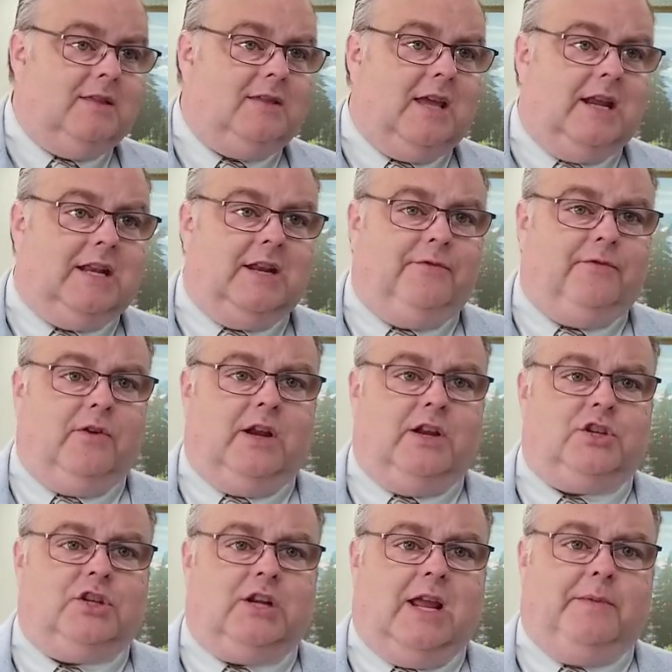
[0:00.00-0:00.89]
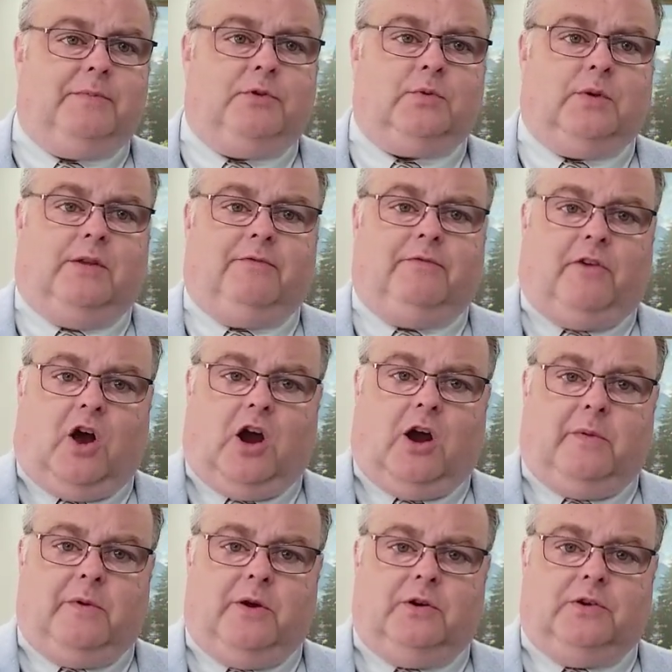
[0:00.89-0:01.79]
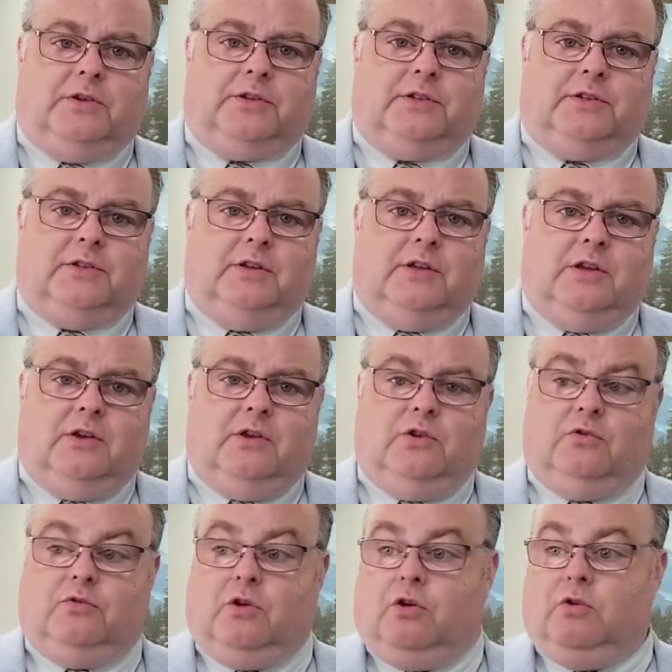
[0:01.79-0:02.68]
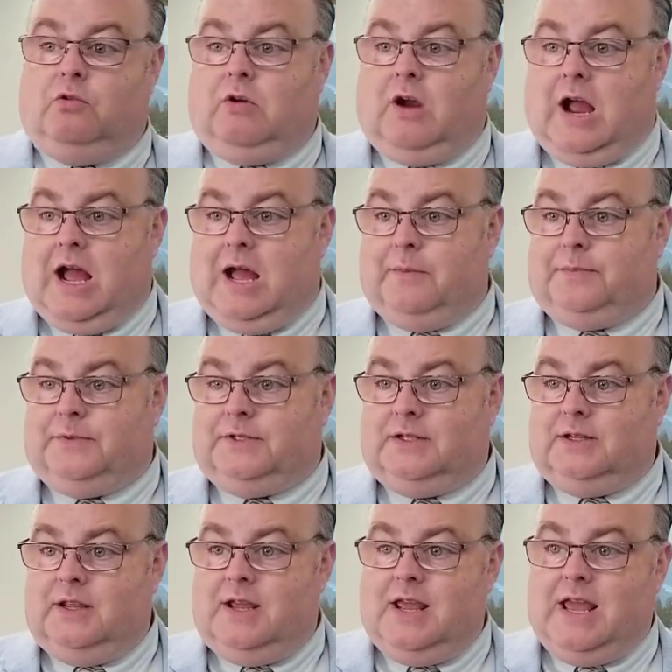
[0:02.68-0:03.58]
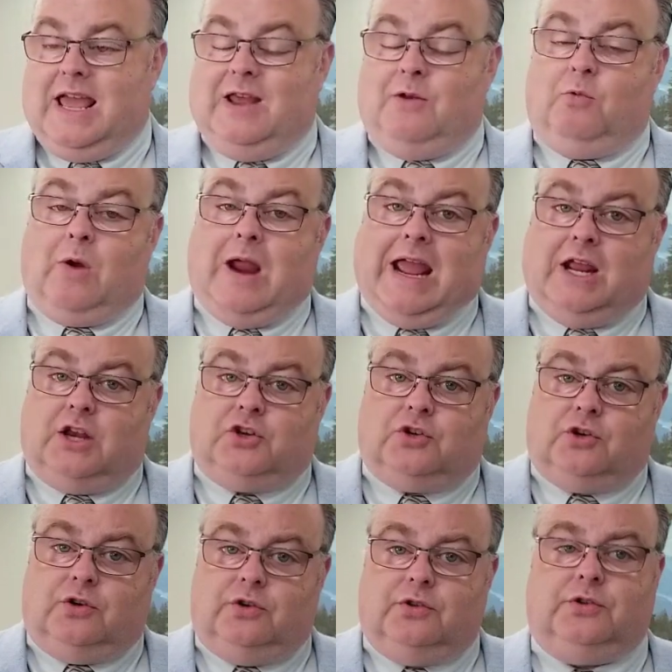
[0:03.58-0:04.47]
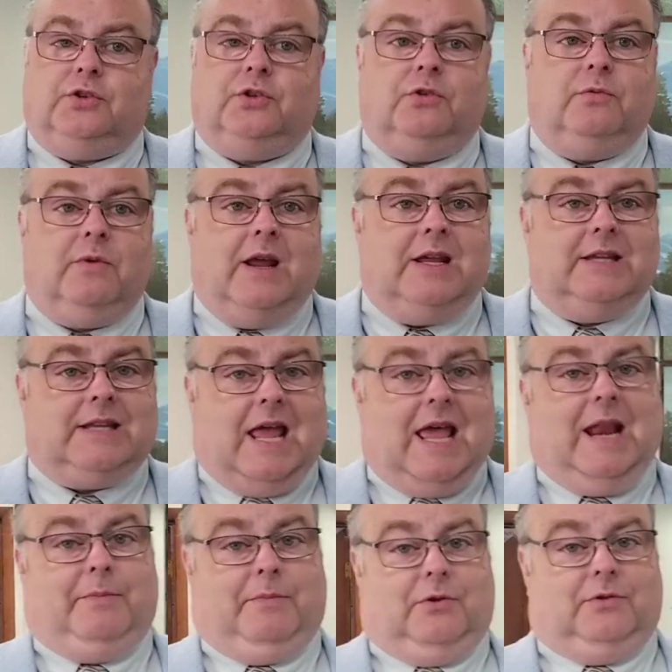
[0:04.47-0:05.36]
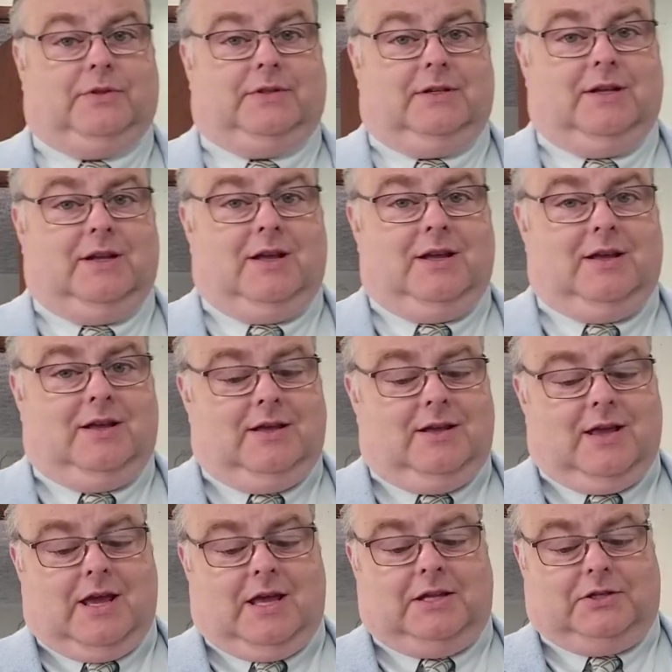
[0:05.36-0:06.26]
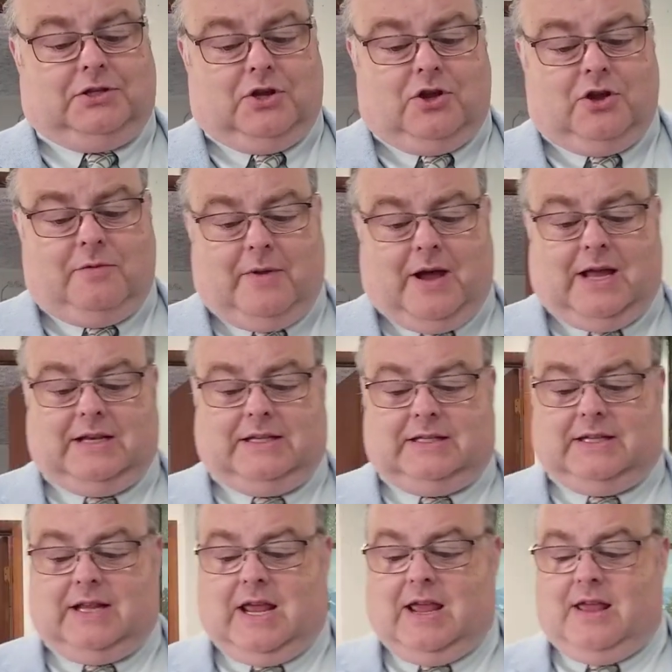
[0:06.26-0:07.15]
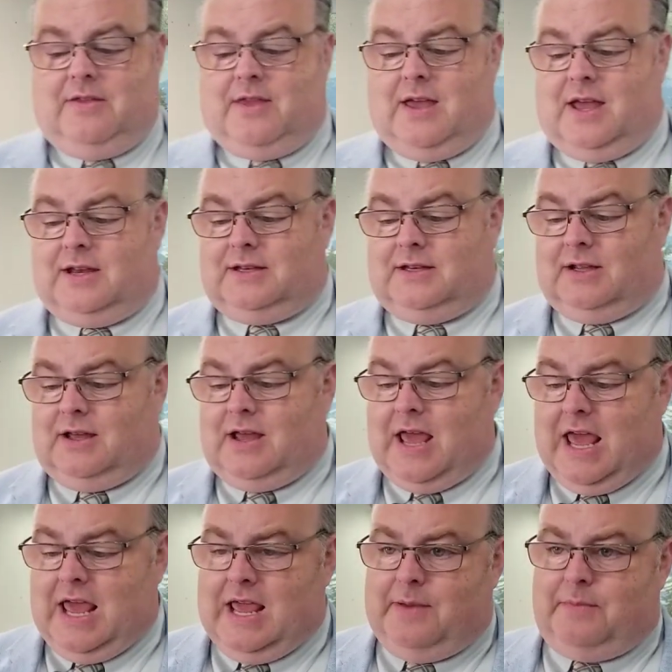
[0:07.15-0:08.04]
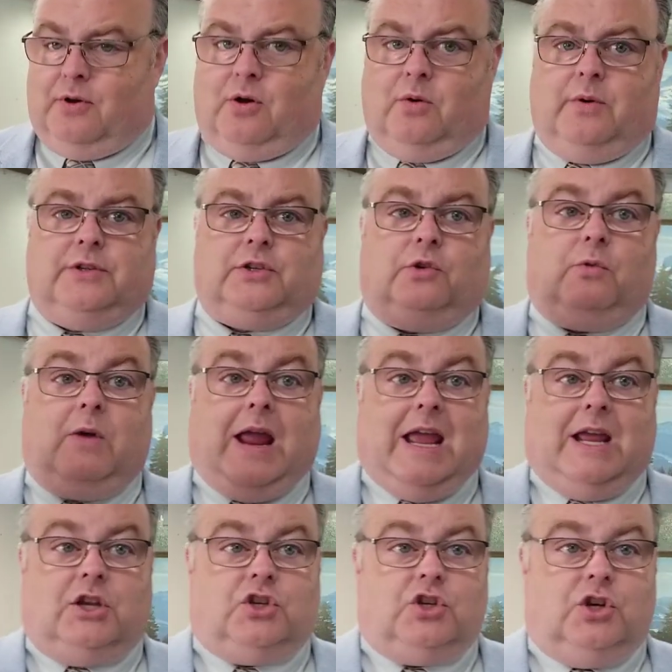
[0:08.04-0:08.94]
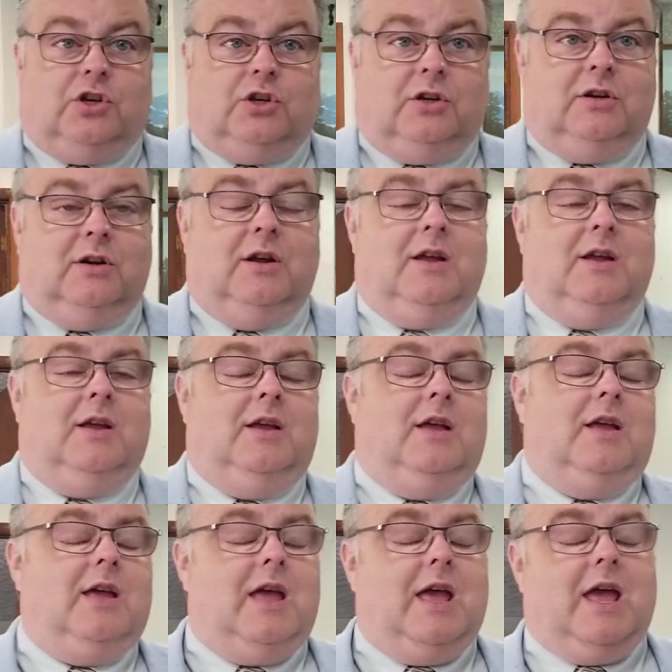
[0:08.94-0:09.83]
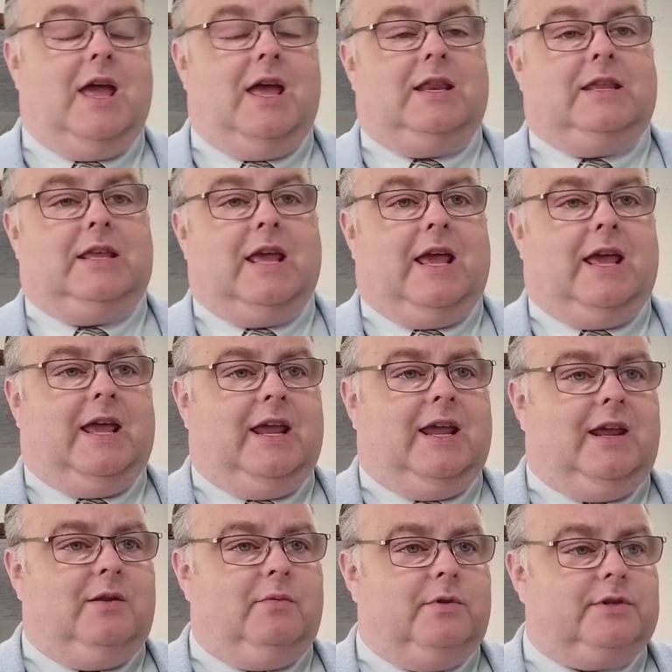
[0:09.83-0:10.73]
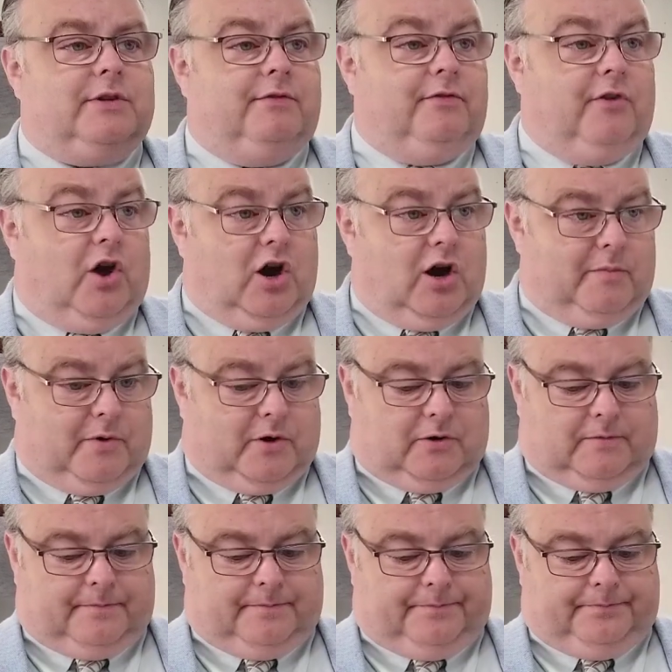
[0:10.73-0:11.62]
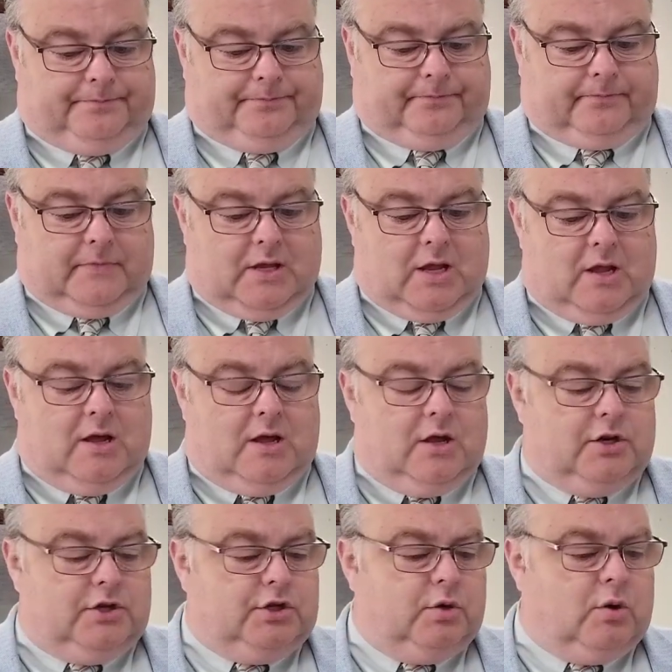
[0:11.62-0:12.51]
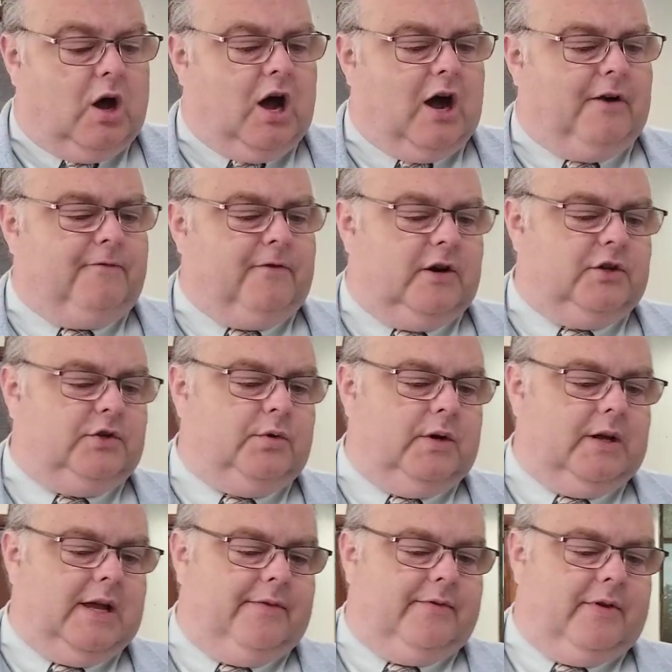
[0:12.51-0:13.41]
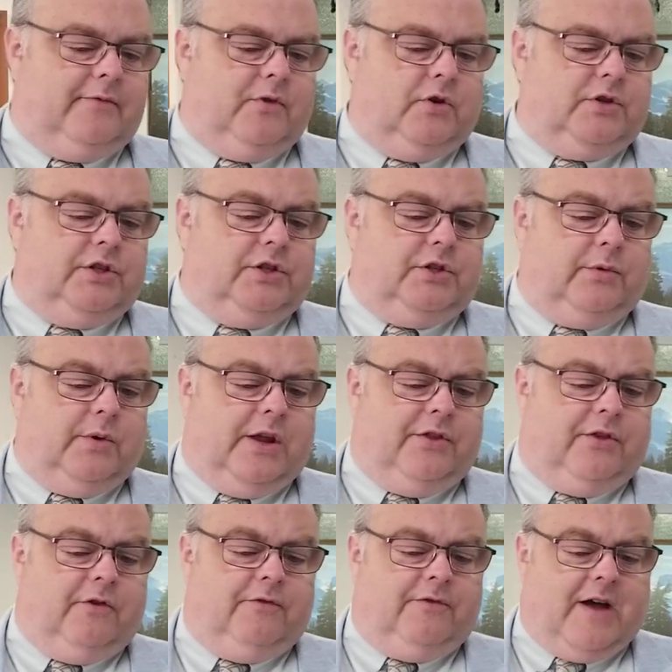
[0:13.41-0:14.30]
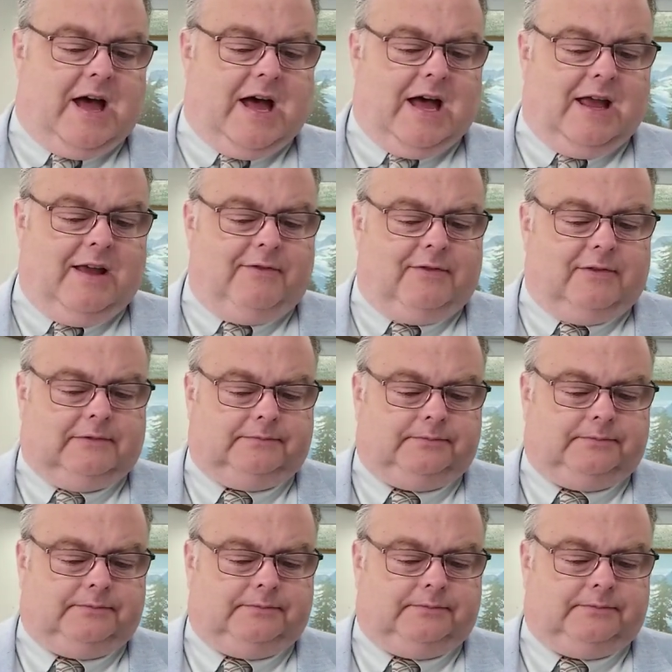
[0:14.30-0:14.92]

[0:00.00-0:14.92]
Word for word: They differentiate between farmers who grow crops and ranchers who raise animals. And so you might say that uh, Abel was a rancher and Cain was a farmer. Two offerings were given, verses 3 through 5.